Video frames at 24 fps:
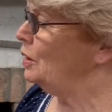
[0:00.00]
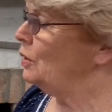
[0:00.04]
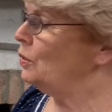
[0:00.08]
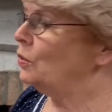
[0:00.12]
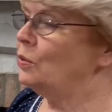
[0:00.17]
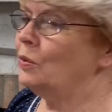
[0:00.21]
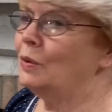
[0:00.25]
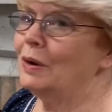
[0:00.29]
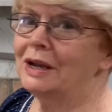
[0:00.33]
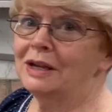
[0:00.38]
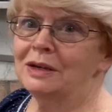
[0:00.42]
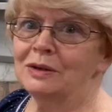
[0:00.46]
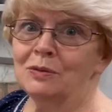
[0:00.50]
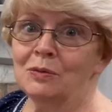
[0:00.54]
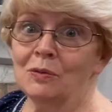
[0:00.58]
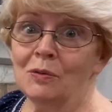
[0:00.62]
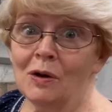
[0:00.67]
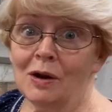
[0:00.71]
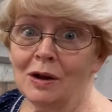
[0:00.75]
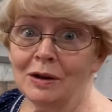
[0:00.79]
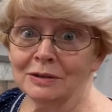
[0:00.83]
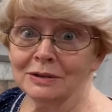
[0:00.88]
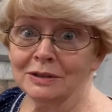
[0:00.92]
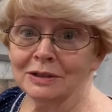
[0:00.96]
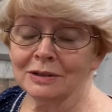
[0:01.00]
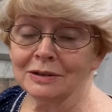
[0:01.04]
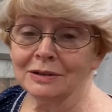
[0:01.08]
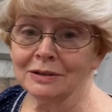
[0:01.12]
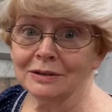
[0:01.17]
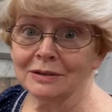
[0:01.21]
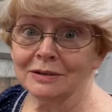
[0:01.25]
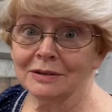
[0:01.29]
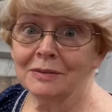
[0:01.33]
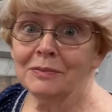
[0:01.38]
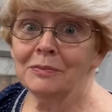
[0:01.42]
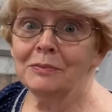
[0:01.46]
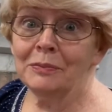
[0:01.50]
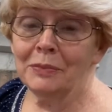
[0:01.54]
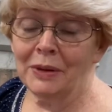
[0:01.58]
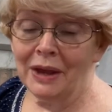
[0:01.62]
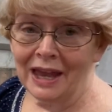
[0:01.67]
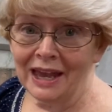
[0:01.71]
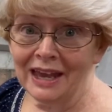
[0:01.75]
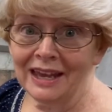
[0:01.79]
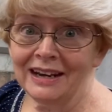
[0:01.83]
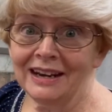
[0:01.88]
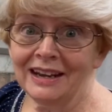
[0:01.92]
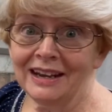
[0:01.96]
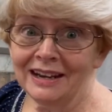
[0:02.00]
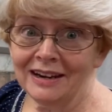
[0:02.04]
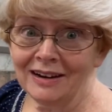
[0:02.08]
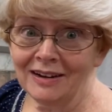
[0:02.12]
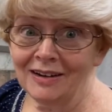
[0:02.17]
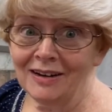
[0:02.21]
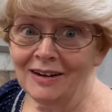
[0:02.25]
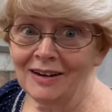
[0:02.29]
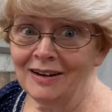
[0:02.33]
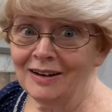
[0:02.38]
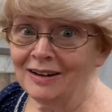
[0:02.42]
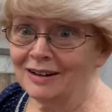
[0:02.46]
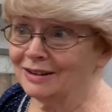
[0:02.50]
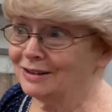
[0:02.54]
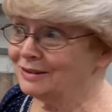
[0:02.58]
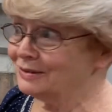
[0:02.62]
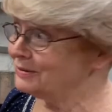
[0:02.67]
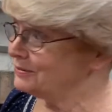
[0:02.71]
went Walter, bed and all.